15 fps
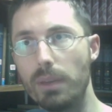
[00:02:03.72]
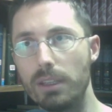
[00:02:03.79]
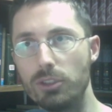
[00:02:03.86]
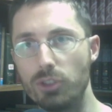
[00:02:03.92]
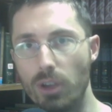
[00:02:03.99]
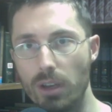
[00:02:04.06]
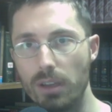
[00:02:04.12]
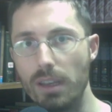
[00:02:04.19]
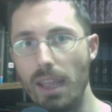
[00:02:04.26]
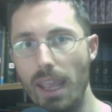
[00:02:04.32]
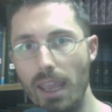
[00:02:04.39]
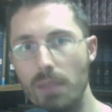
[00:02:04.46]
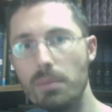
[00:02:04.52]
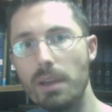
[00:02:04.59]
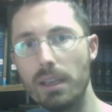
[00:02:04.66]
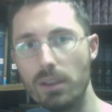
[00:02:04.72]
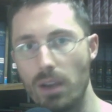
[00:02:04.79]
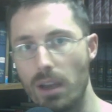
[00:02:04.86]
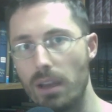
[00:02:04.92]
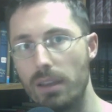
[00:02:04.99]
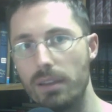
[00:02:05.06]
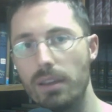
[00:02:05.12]
by John and by
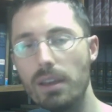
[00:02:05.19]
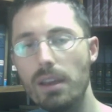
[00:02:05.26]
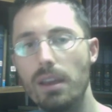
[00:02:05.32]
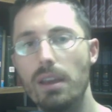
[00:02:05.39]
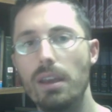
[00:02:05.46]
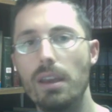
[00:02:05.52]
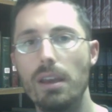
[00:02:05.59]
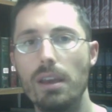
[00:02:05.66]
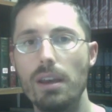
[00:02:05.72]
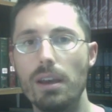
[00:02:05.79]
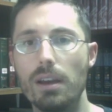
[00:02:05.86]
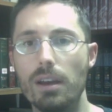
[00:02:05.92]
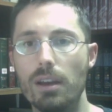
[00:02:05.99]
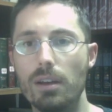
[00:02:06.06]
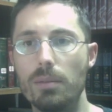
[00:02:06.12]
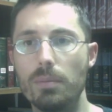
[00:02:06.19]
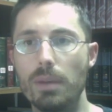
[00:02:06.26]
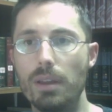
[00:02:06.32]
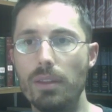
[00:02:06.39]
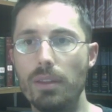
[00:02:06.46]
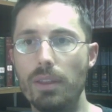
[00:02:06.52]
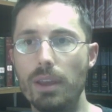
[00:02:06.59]
God,
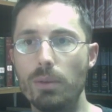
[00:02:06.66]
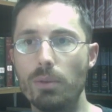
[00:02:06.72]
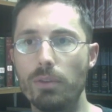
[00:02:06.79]
they